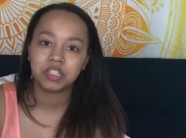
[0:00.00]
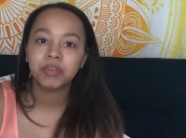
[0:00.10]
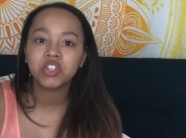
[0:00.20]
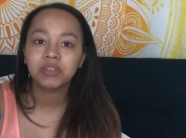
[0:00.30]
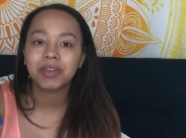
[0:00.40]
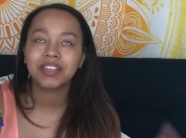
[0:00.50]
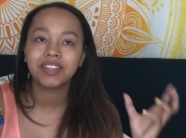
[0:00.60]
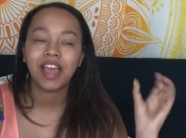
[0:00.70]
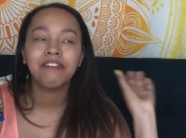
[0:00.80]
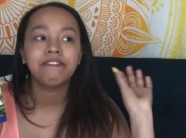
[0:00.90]
especially because
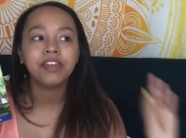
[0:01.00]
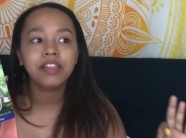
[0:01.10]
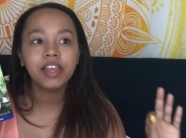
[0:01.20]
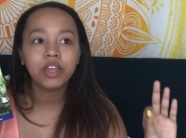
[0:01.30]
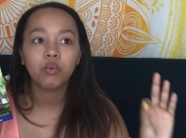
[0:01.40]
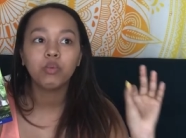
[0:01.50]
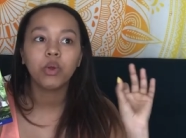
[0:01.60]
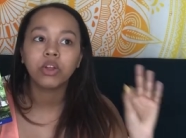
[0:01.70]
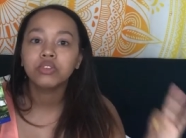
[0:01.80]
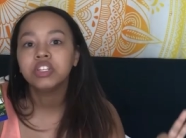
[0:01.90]
like I feel like
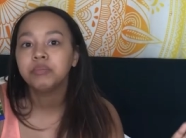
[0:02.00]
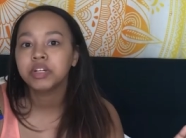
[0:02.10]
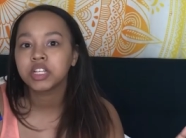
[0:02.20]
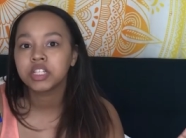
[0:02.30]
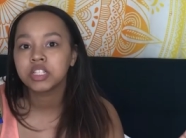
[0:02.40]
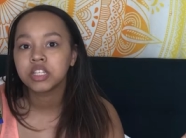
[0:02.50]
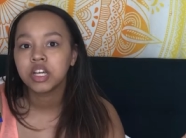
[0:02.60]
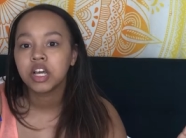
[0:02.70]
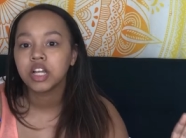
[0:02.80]
royalty books